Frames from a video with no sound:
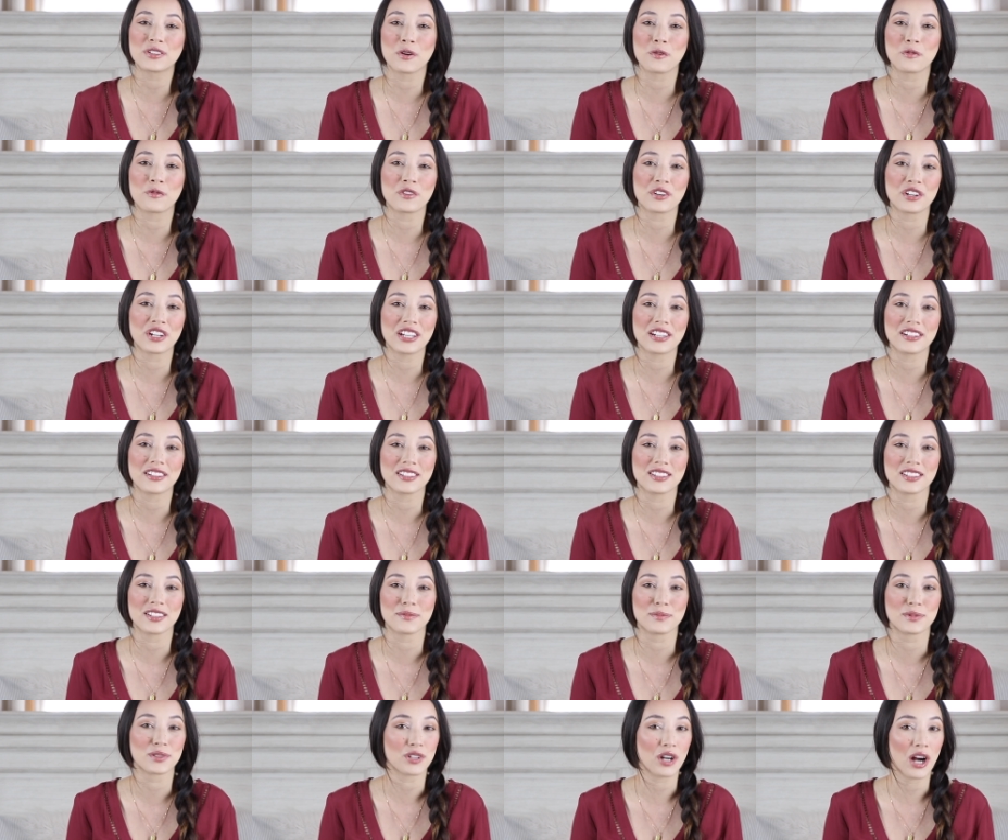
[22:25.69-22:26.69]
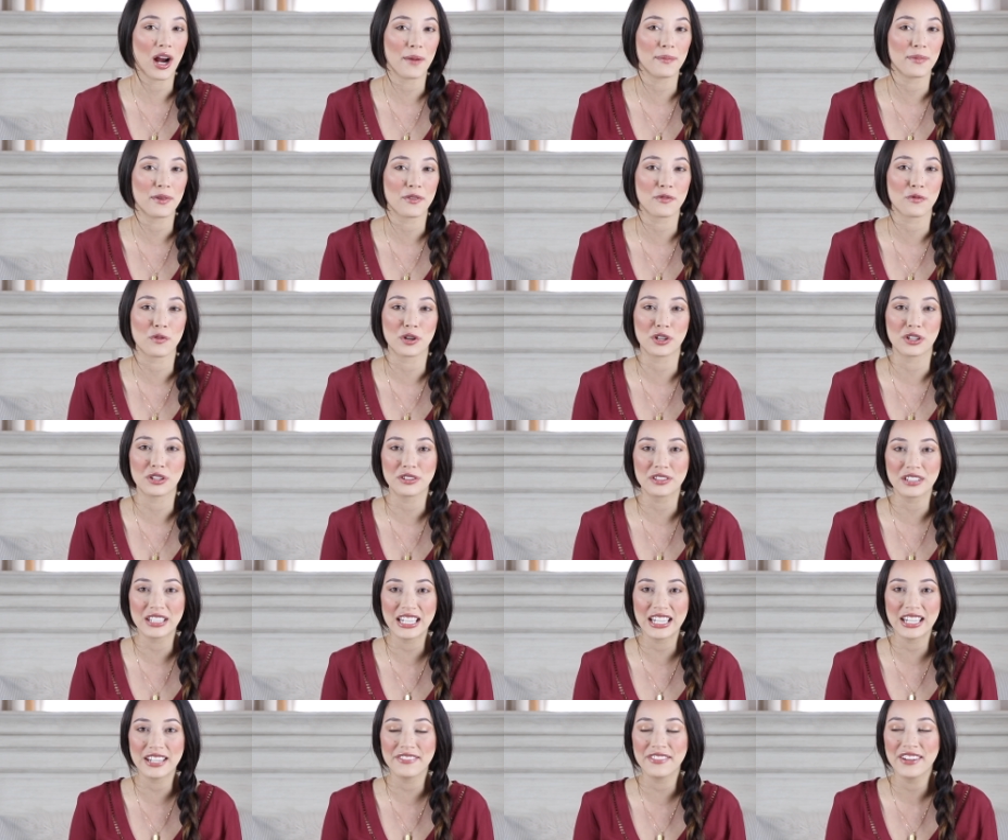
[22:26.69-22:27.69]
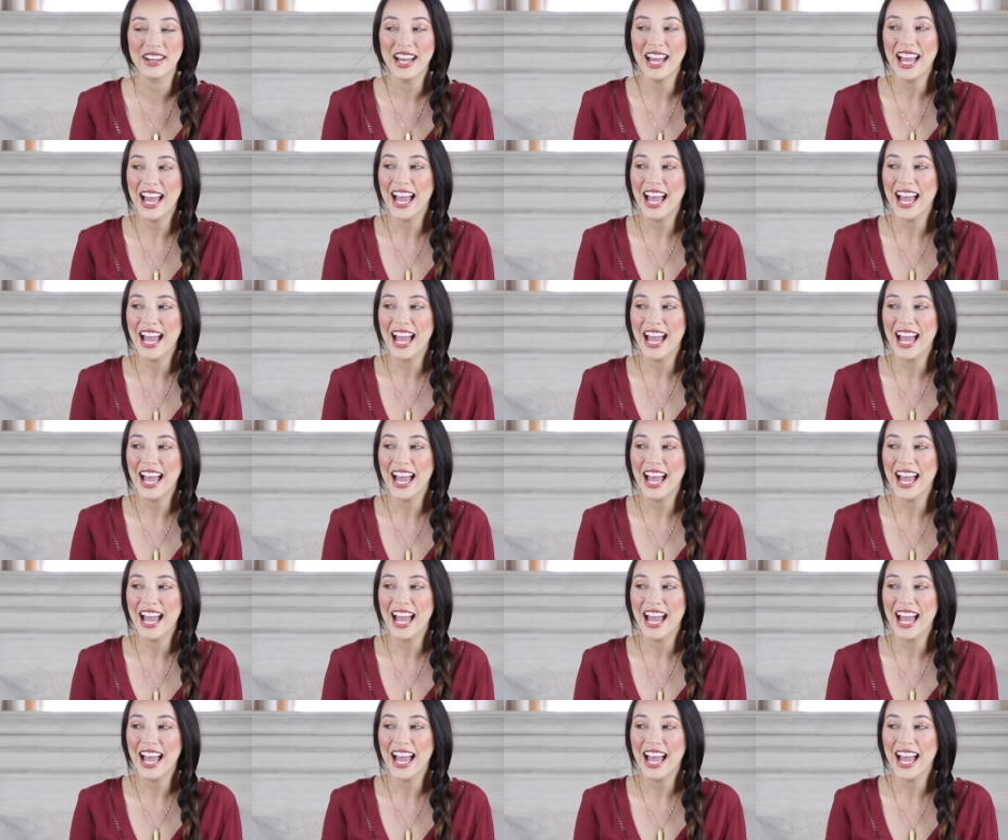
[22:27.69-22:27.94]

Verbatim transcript: Don't forget to subscribe before you leave.